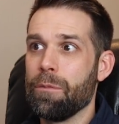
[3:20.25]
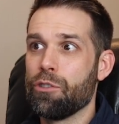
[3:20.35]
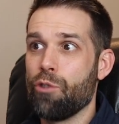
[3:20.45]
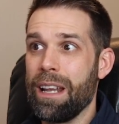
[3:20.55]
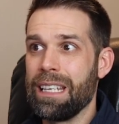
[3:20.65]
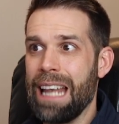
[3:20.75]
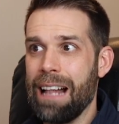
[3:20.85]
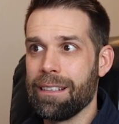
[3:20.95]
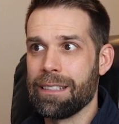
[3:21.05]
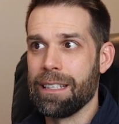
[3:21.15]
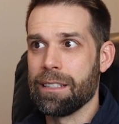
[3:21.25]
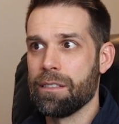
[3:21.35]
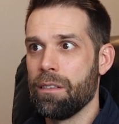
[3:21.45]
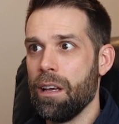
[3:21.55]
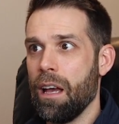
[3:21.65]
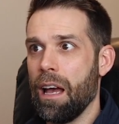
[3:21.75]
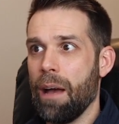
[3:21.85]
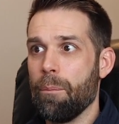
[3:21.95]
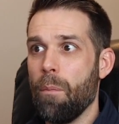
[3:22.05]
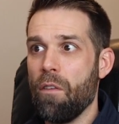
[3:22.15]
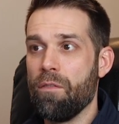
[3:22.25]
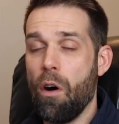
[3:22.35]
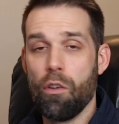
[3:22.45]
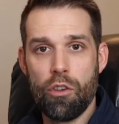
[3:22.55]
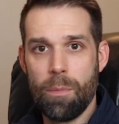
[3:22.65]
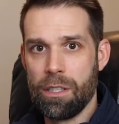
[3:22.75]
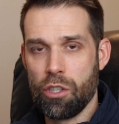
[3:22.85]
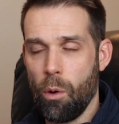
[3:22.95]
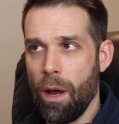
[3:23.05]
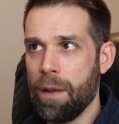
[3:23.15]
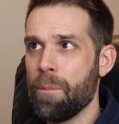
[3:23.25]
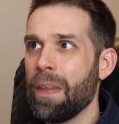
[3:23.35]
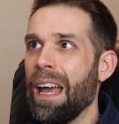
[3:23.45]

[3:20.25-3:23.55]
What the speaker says: trend analysis, volume, and so on.